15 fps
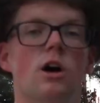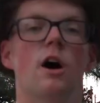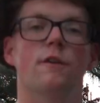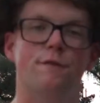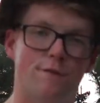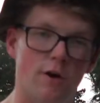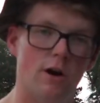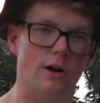off
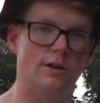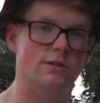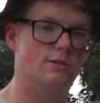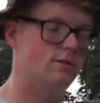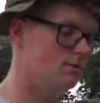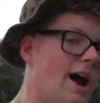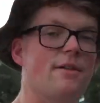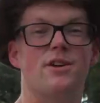first.
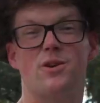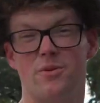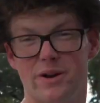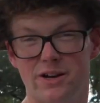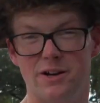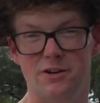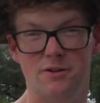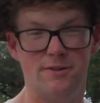I think we're
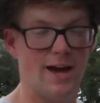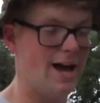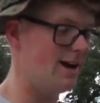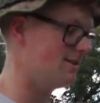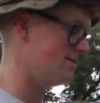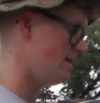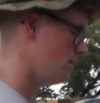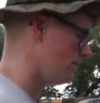gonna do that
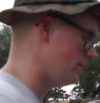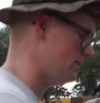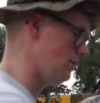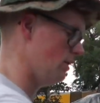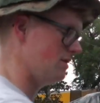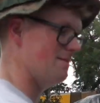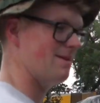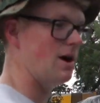because I don't wanna deal
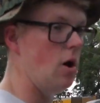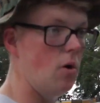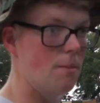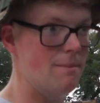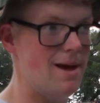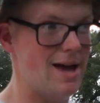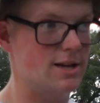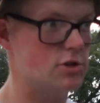with a big old
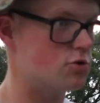mess